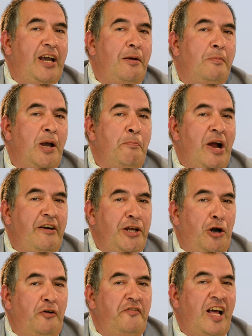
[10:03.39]
a
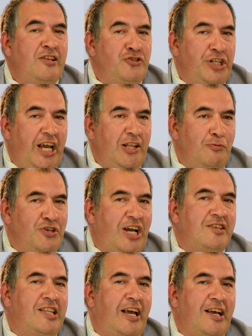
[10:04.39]
barrier of alginate, which
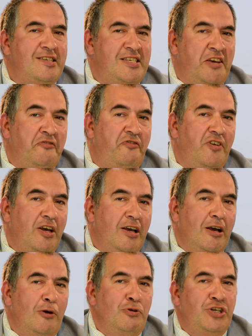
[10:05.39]
acts like a sieve,
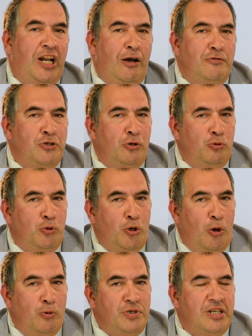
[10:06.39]
which allows
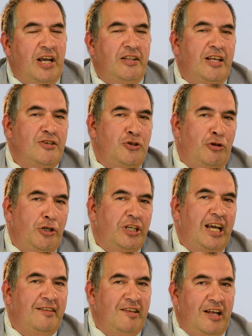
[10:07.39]
glucose and insulin to
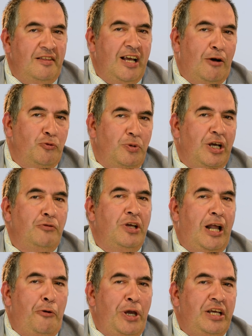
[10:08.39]
get in and out without
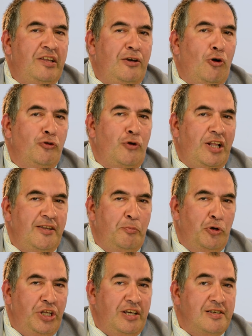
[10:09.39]
allowing the
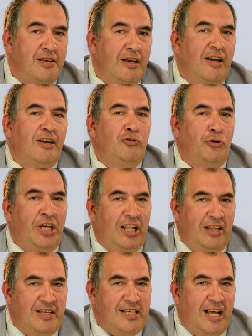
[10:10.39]
autoantibodies to
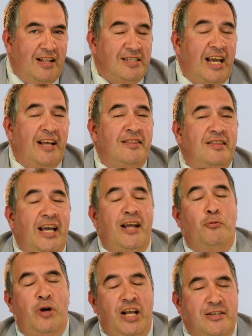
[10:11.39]
kill the cells, and
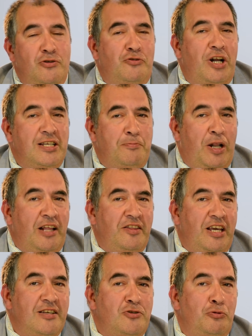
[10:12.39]
then one has to transplant
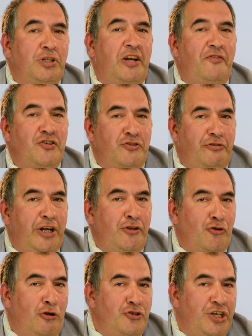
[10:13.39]
these through interventional
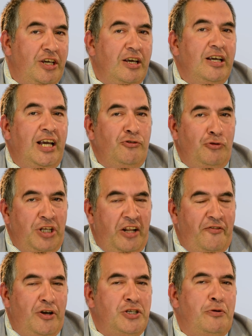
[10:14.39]
radiology into the
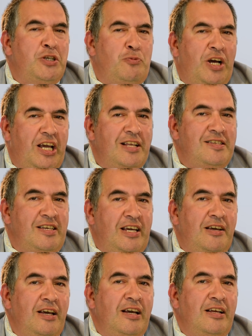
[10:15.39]
liver. So as one can
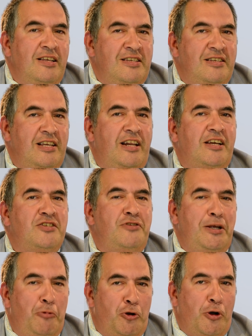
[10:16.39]
see, this is an
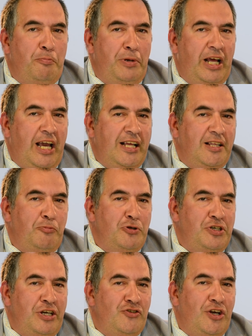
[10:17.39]
extremely complicated
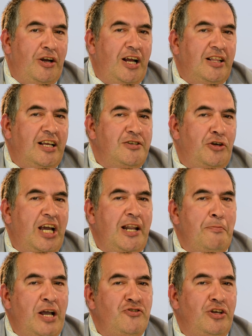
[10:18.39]
procedure, and as you can
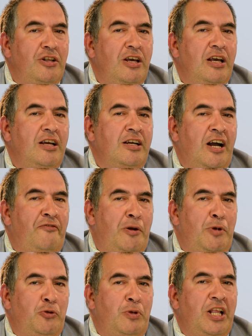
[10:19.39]
imagine,
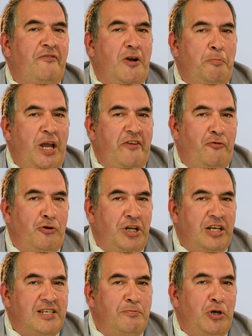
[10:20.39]
government will never pay for
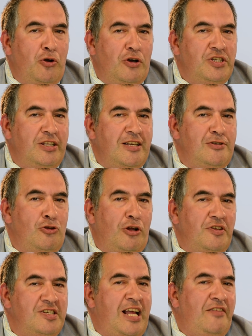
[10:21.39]
this because it is
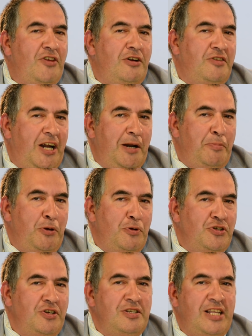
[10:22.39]
not standard therapy,
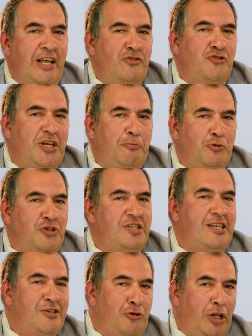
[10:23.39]
which is dead cheap, which
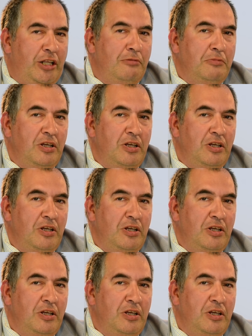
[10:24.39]
is insulin.